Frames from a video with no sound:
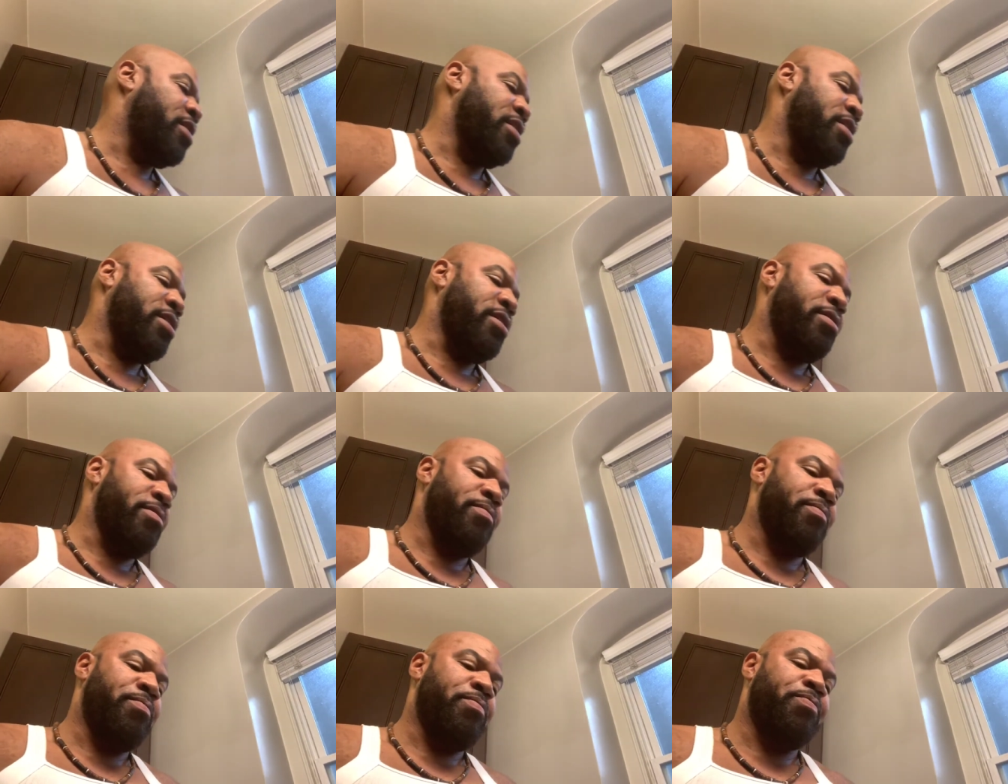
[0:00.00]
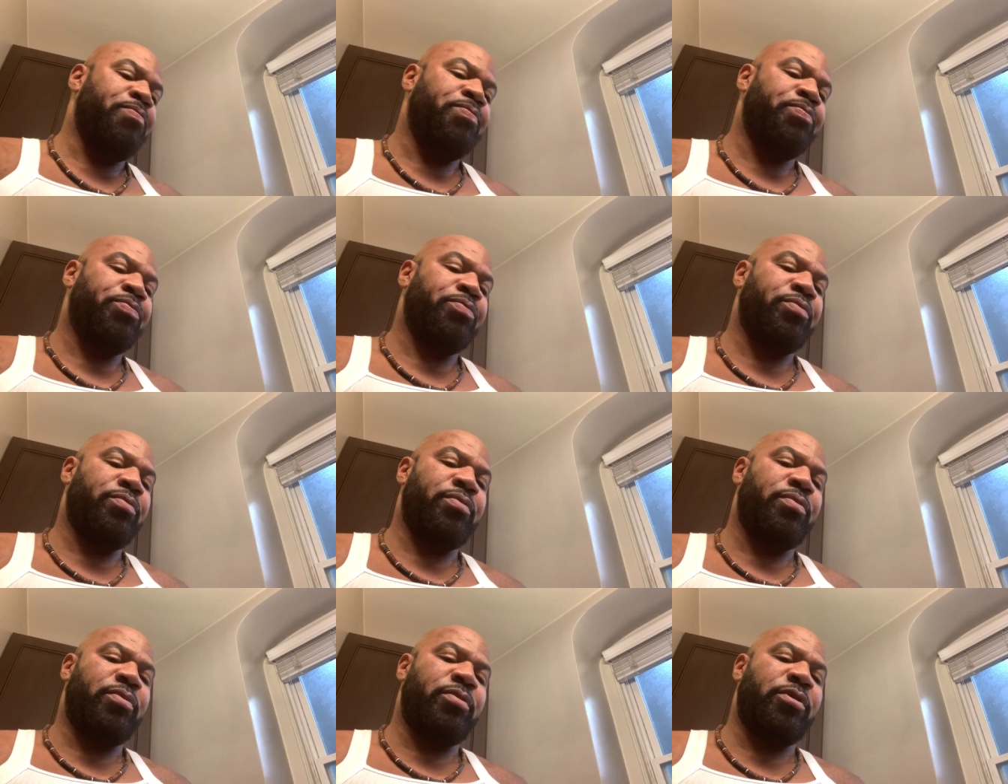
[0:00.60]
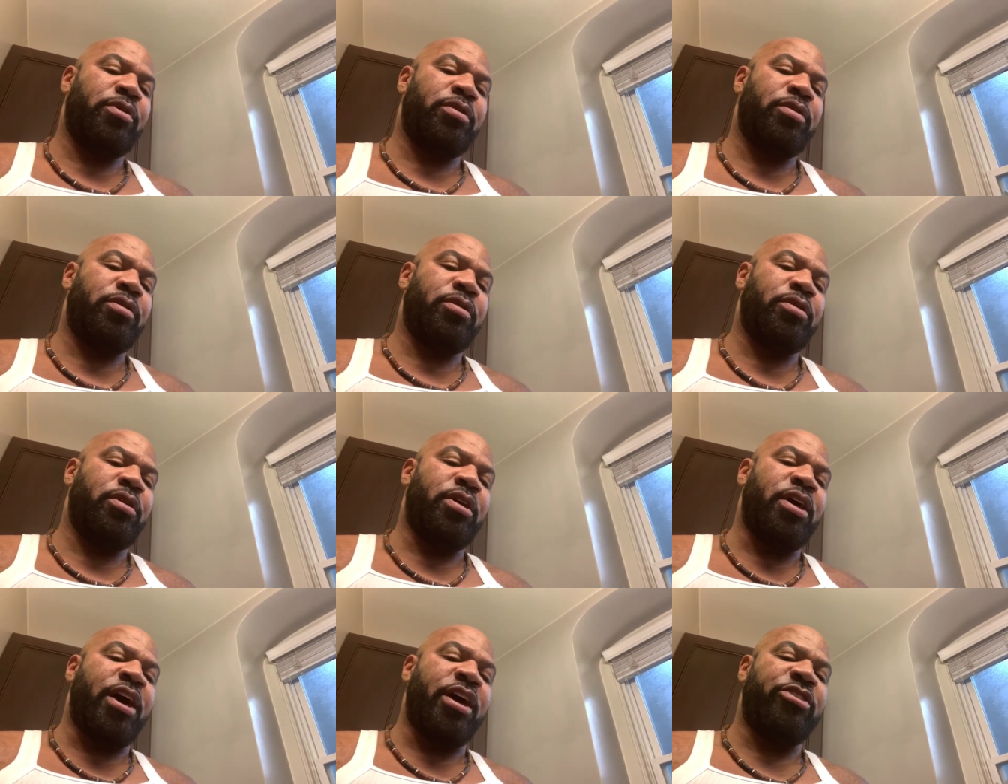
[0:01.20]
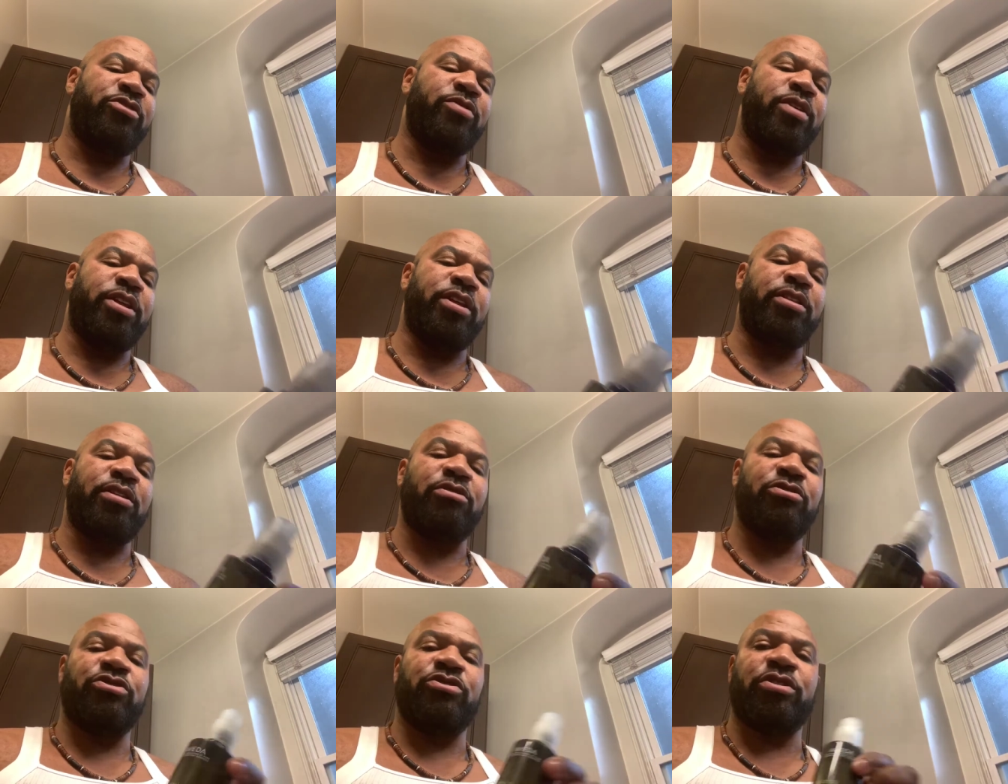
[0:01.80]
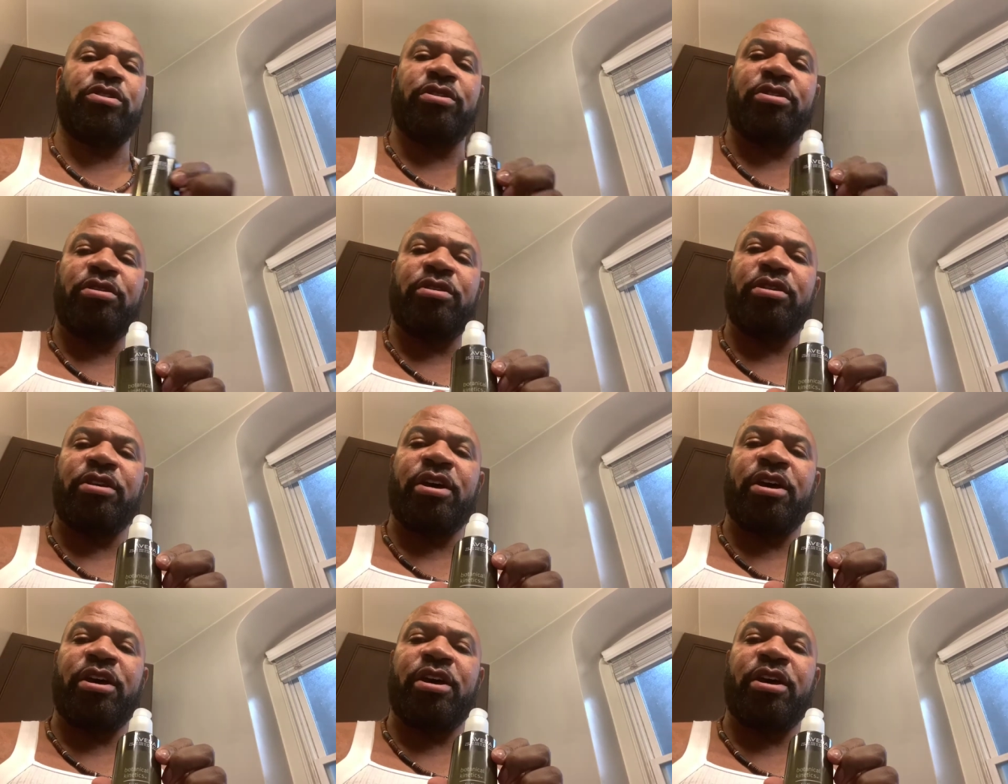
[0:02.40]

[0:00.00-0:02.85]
um, hydrating lotion